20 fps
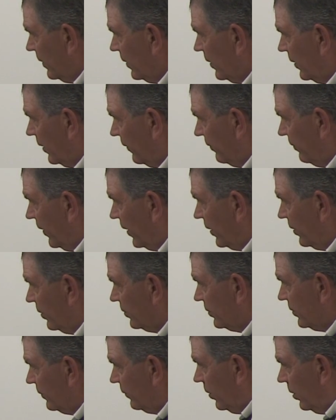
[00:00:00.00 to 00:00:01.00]
the
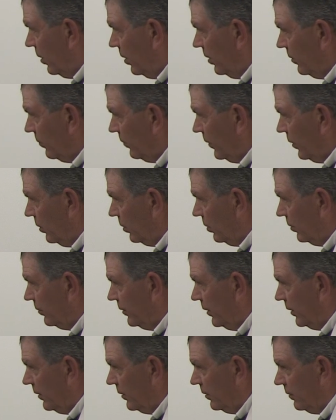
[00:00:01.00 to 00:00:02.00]
defenders of all that we
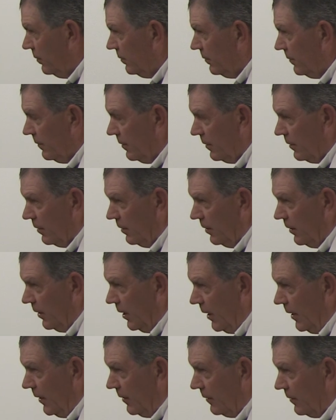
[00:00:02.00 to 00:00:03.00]
hold dear, and the
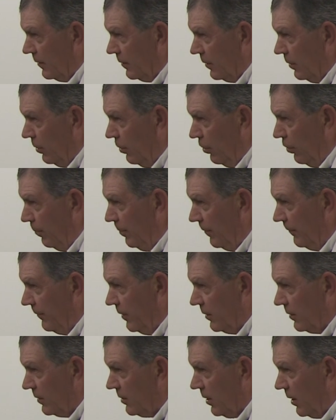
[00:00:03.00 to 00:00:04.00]
light and the hope of
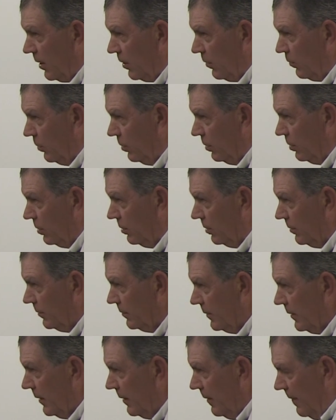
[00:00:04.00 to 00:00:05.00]
the entire
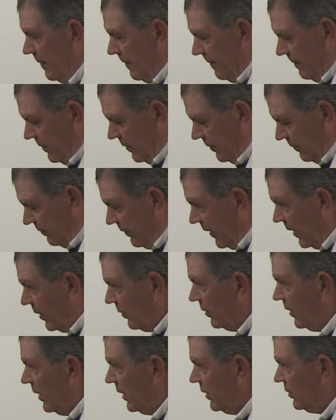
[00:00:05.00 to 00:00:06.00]
world, the
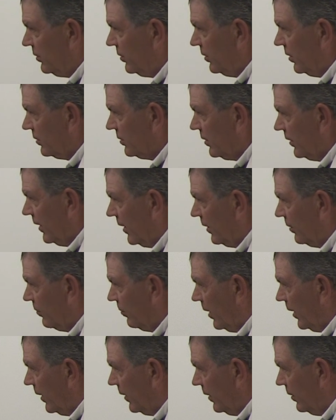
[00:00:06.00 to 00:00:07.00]
foundation is laid
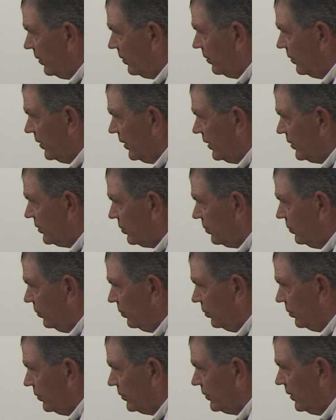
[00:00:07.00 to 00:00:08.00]
right here in these
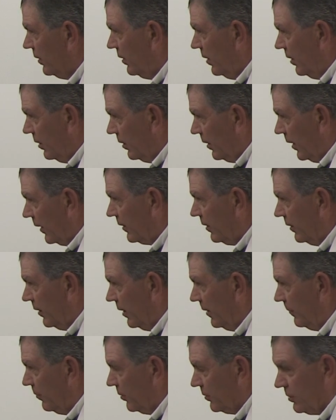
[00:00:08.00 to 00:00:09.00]
schools like the
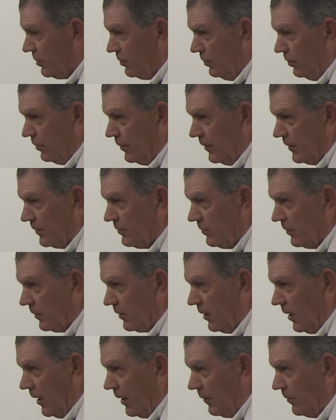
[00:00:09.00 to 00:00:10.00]
Nebo School
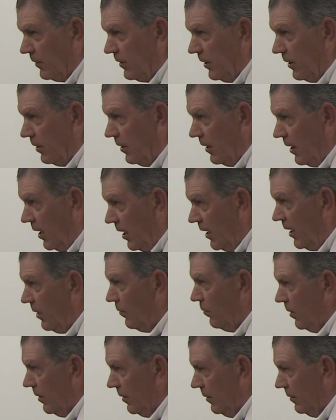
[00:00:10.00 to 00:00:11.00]
District. And I would dare
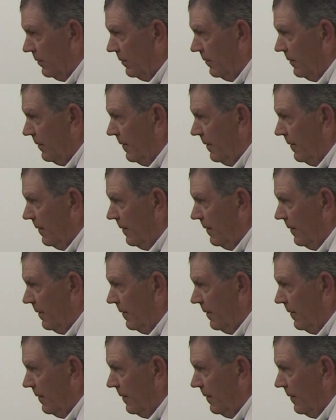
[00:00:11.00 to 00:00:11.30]
anyone